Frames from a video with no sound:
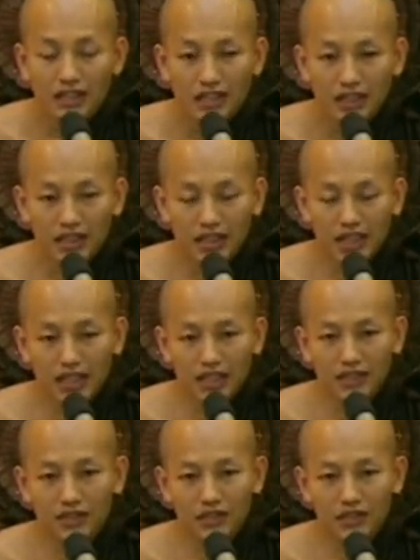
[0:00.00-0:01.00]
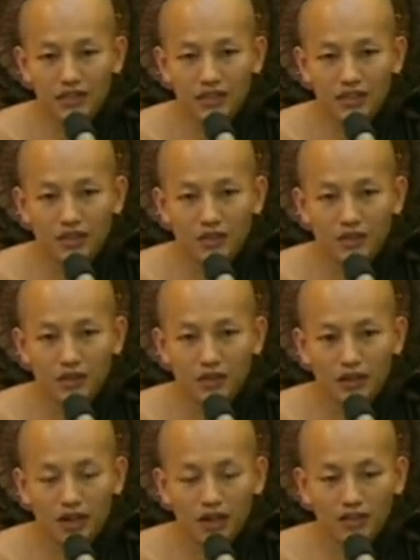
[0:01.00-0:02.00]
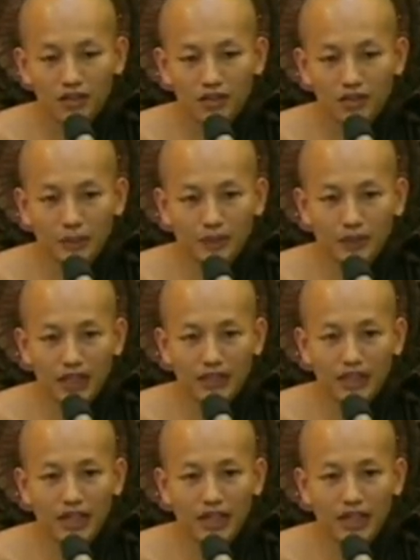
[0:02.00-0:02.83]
Here is how to different